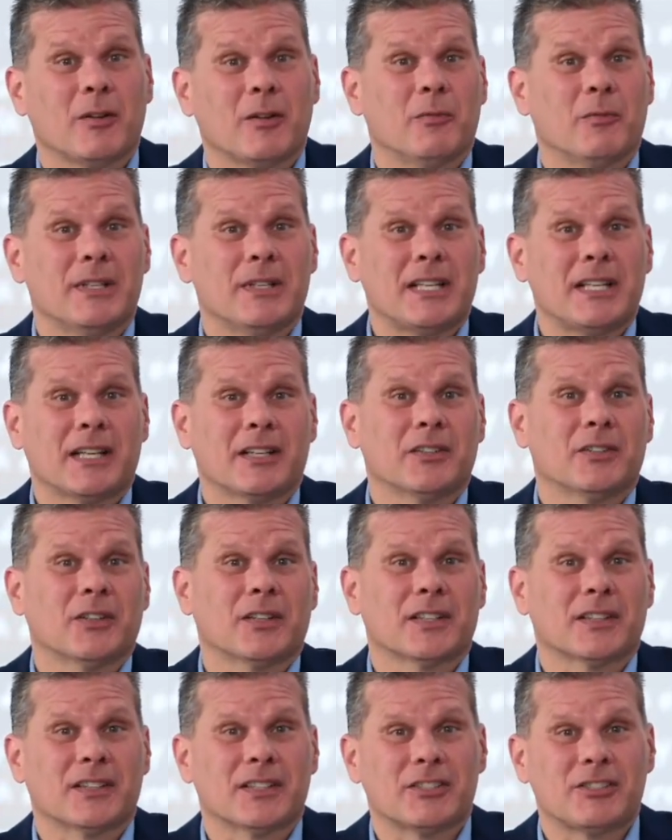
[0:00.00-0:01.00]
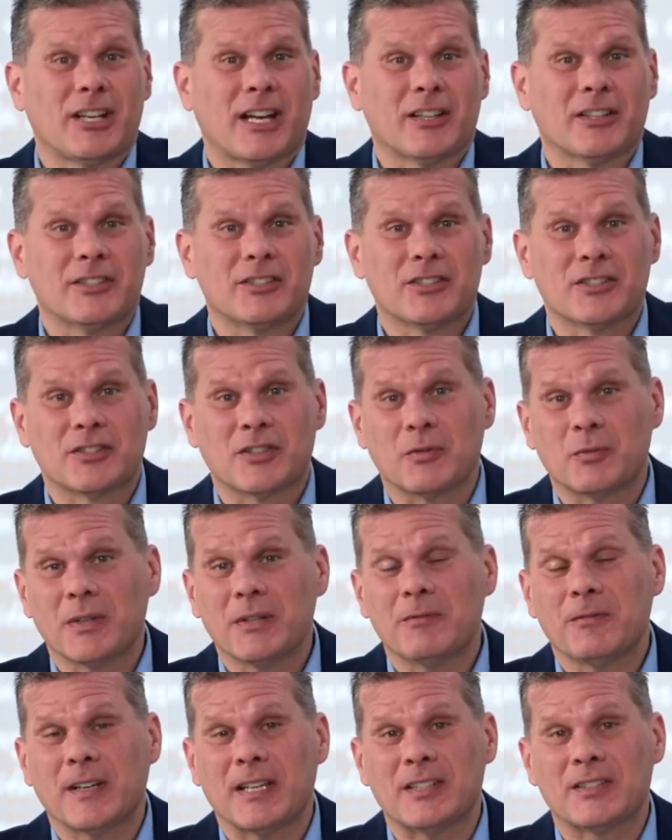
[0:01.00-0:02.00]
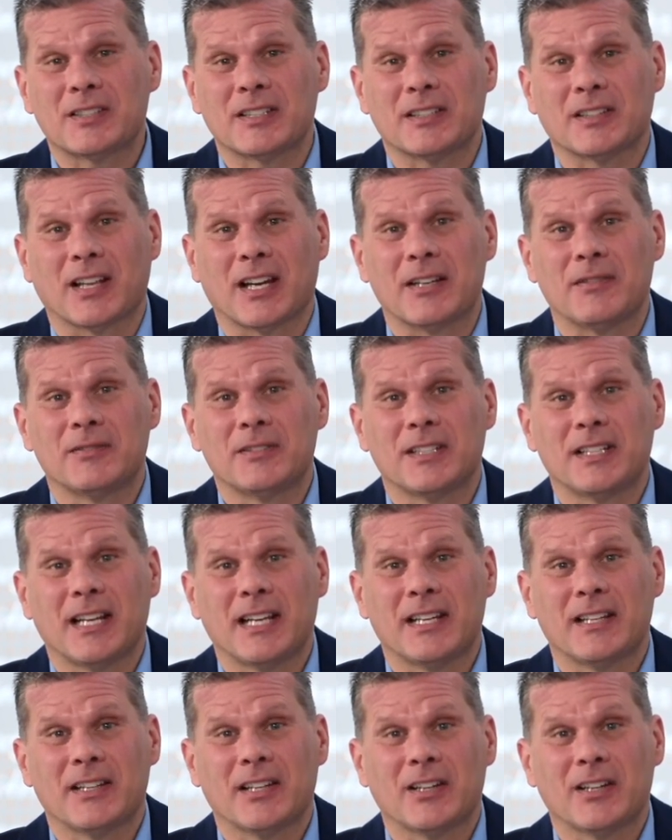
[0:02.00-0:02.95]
I mean, we take a look at the challenges that we face in life today,